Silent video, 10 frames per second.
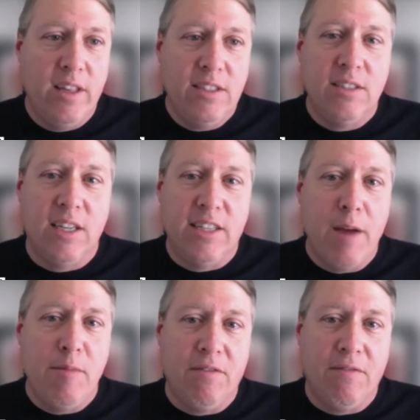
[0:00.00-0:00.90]
This is the
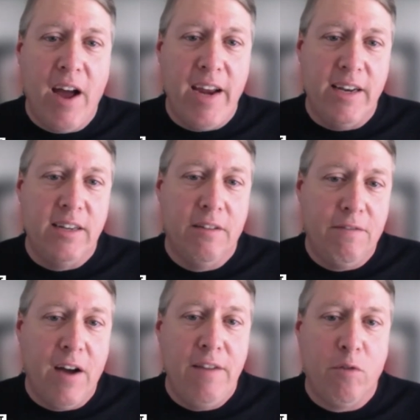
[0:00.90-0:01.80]
time to fight and
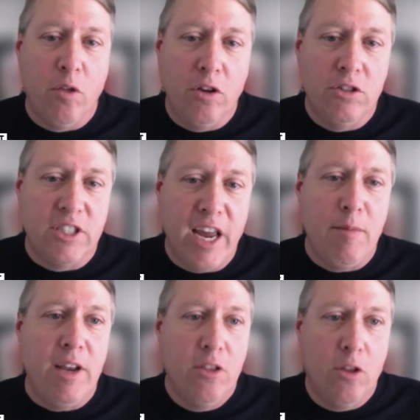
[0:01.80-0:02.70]
to fight for those
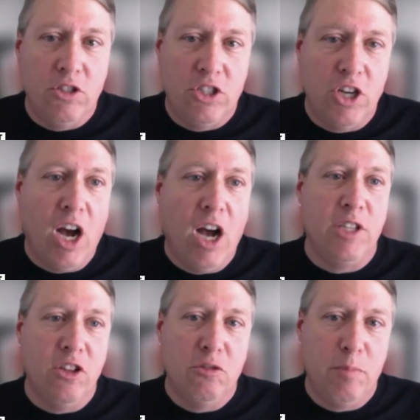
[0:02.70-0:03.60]
salmon, those
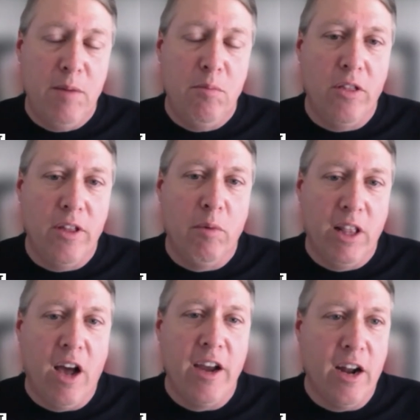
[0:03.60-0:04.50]
jobs, and those people that
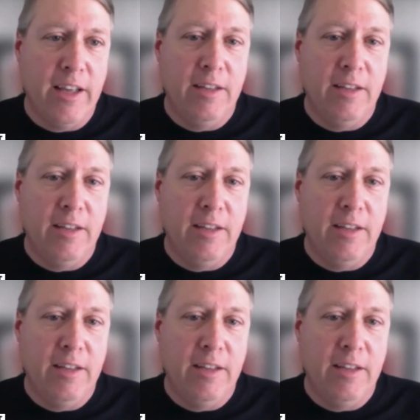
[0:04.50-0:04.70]
rely on